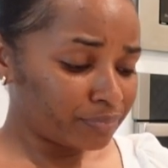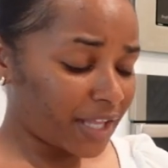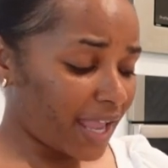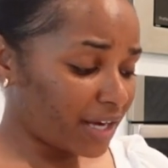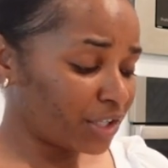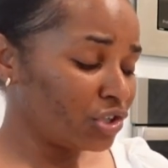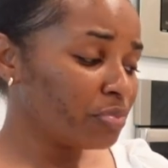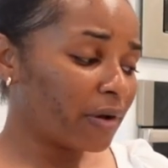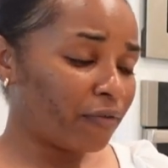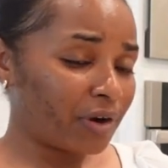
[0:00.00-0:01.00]
they had a
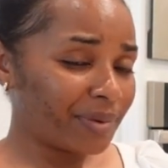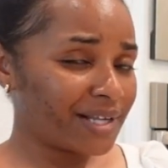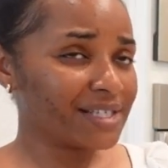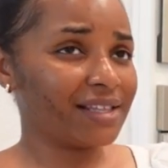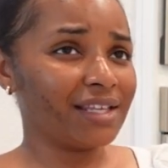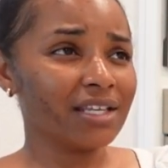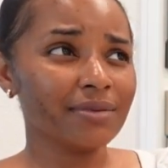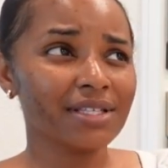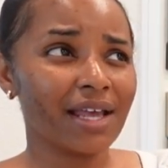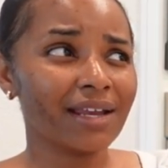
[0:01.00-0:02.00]
coupon for it because I think it
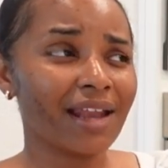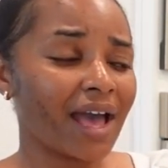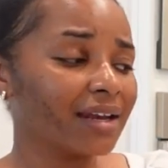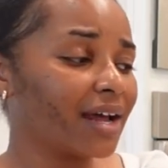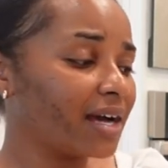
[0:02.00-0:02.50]
was like $9